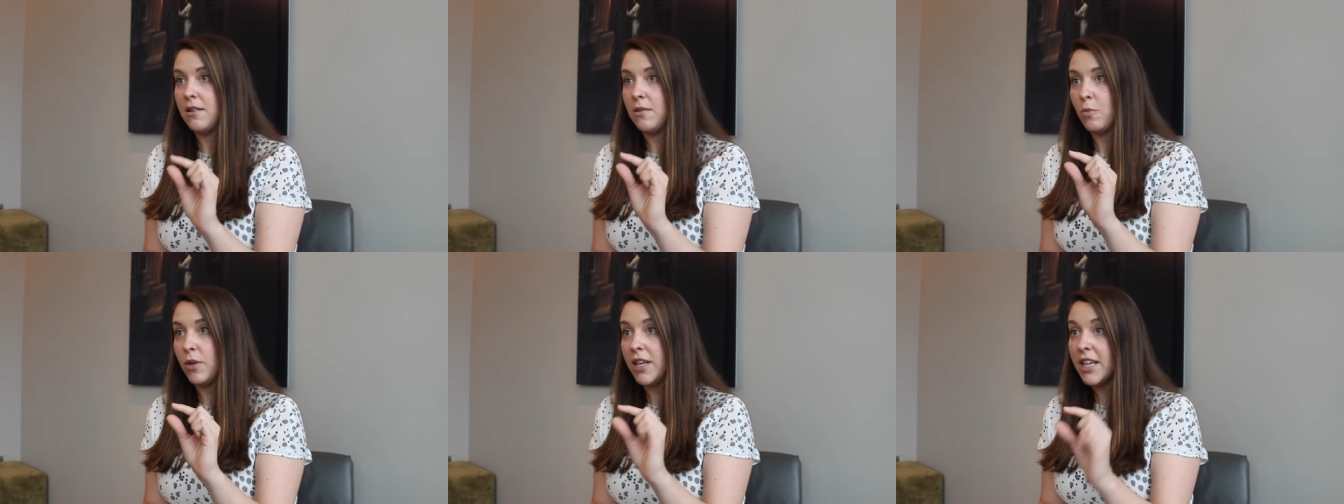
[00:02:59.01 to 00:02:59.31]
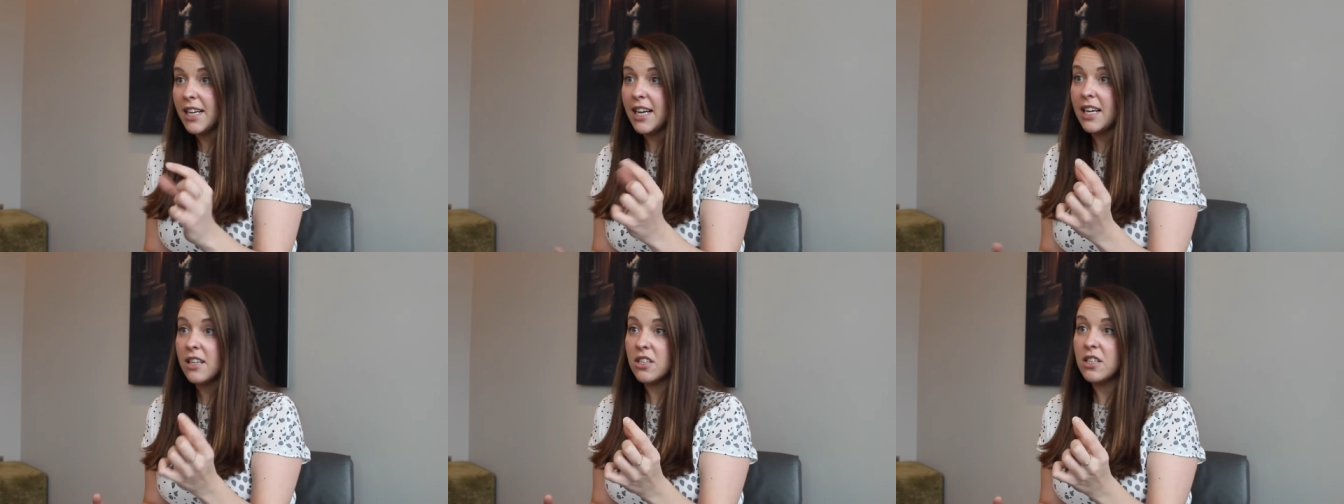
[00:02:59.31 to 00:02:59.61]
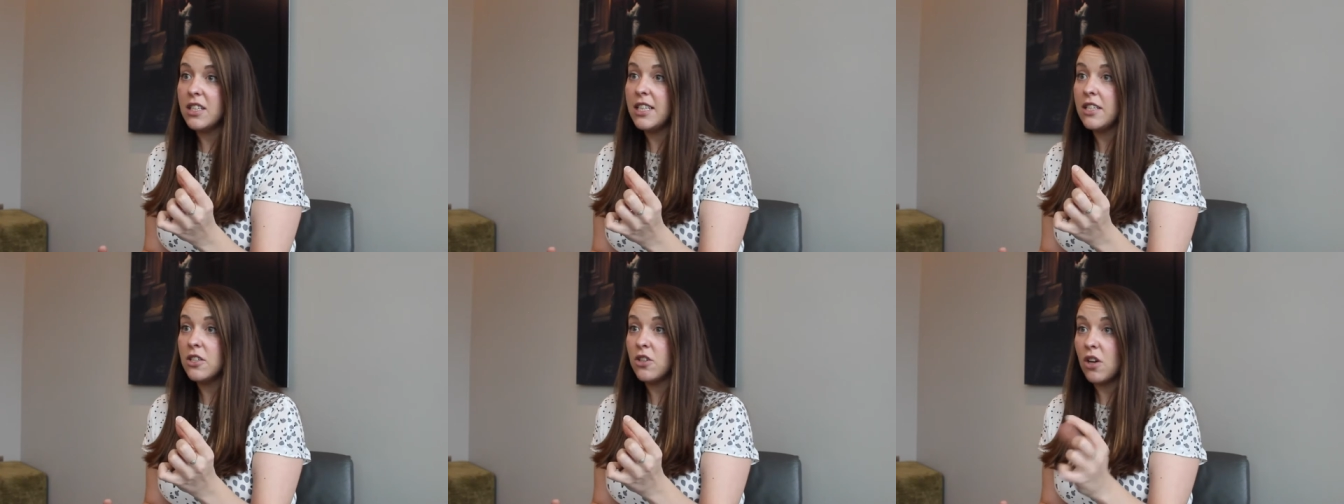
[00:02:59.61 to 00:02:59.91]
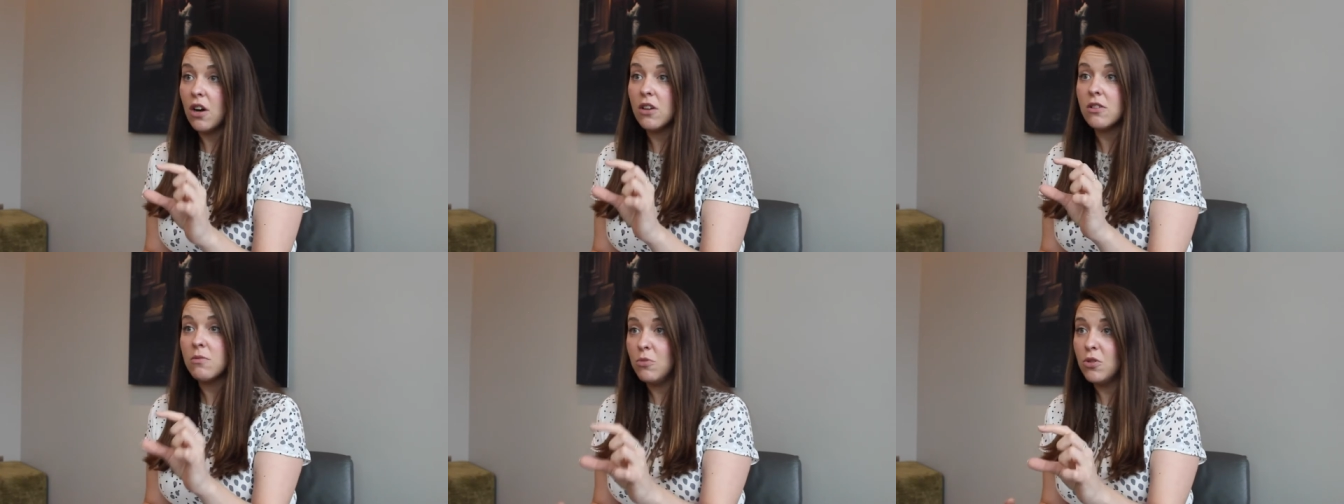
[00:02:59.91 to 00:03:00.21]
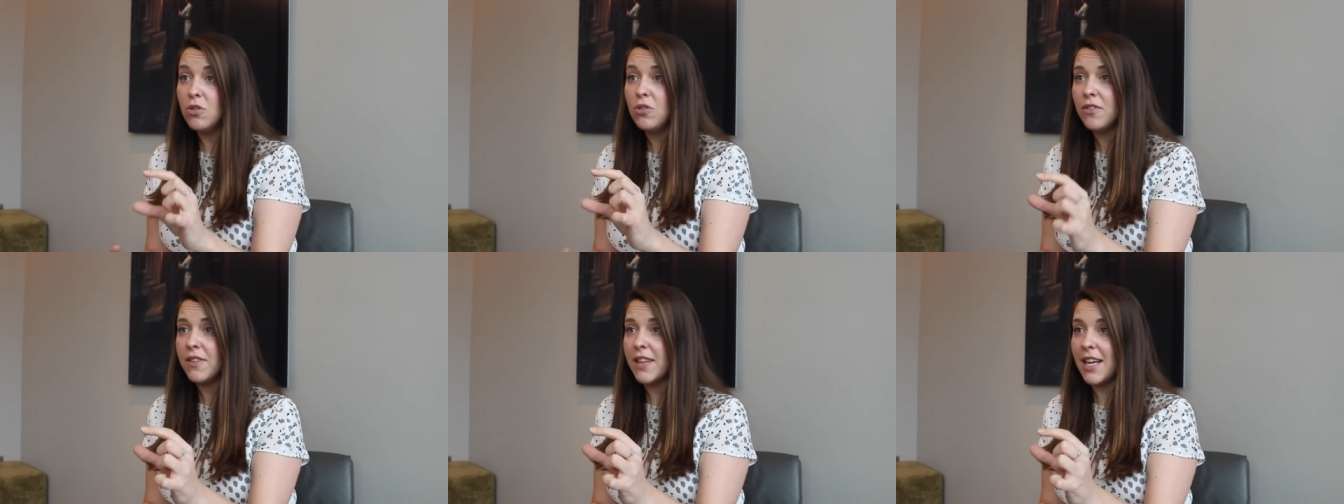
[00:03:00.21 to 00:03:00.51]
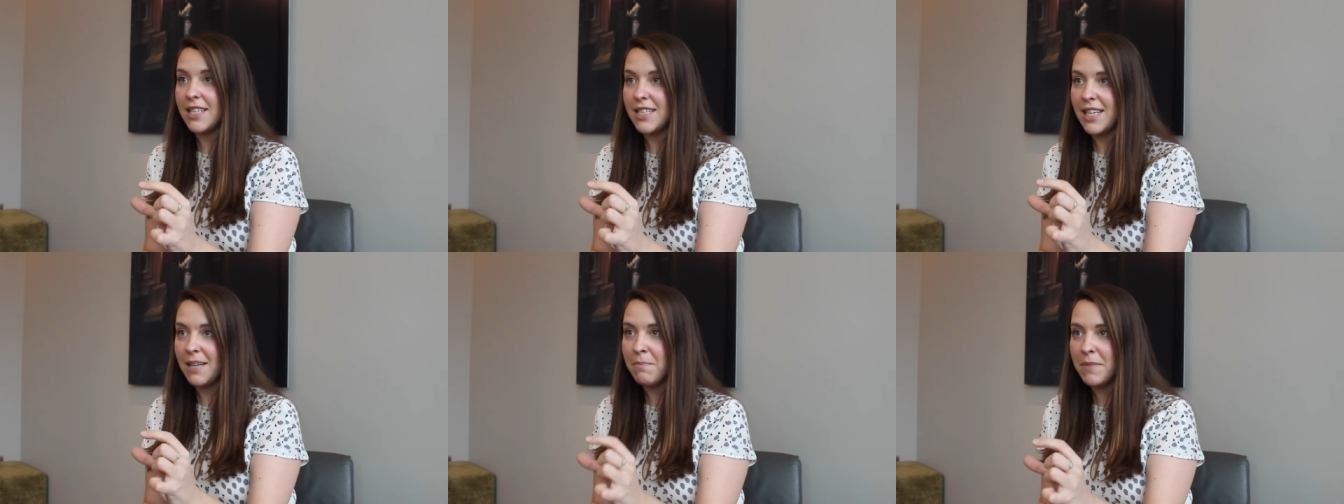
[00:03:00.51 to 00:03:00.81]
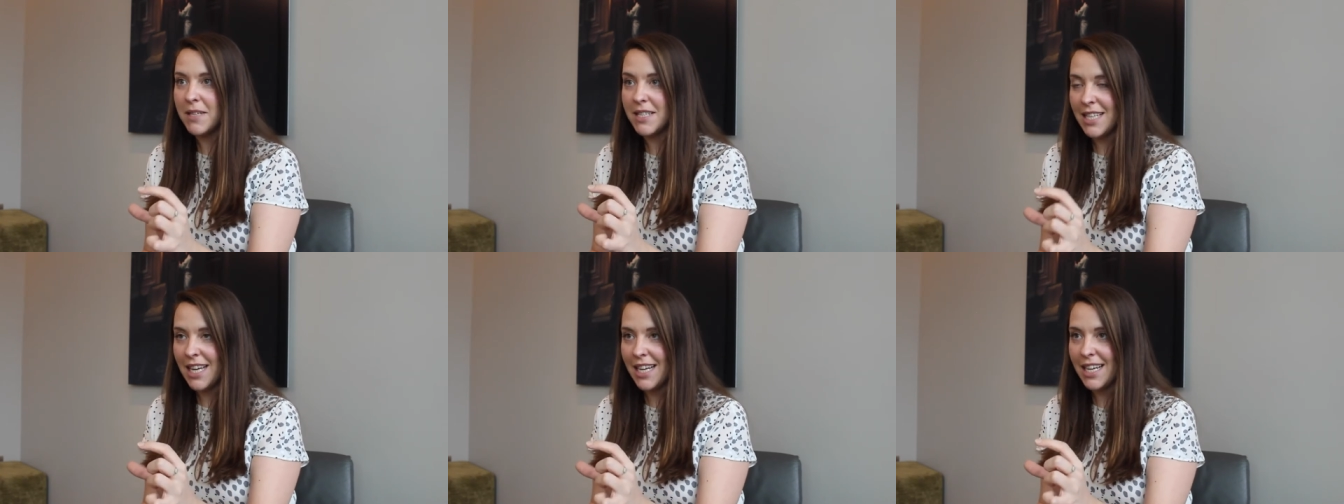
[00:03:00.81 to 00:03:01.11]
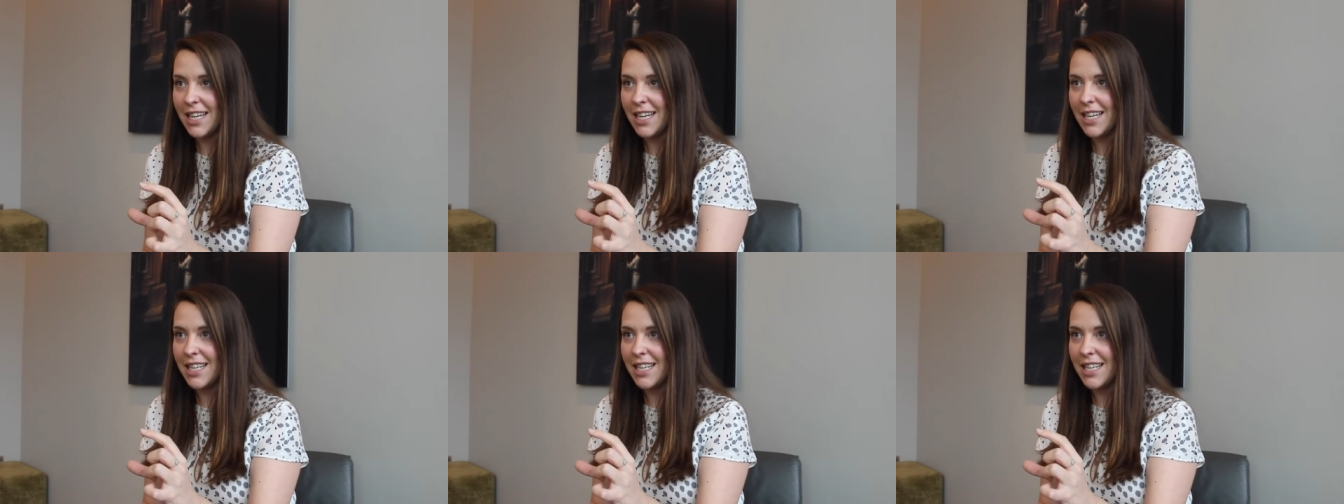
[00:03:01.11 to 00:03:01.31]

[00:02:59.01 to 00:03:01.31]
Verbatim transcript: we could actually charge more for that 10%.